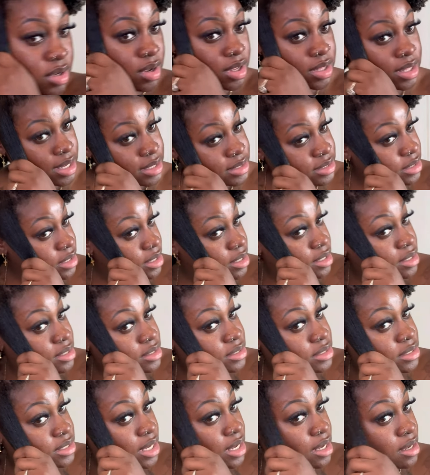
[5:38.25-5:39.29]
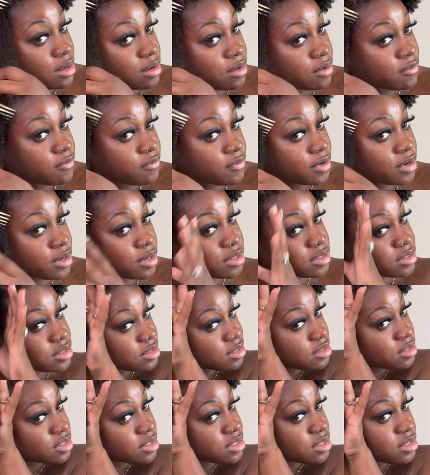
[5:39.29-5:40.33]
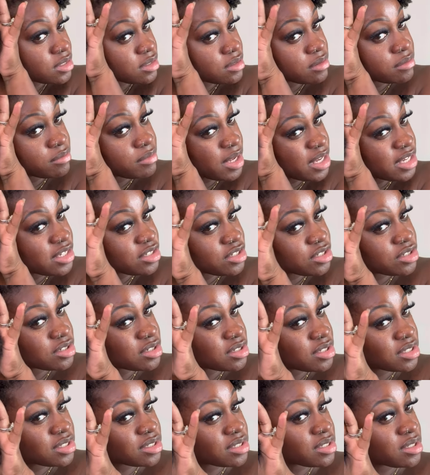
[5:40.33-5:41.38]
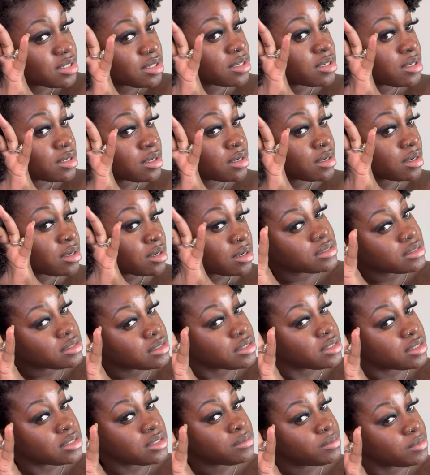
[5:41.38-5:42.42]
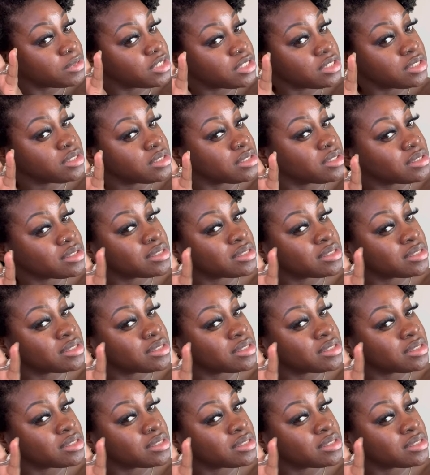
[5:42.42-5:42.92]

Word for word: I like to untangle first, just make sure it's just to be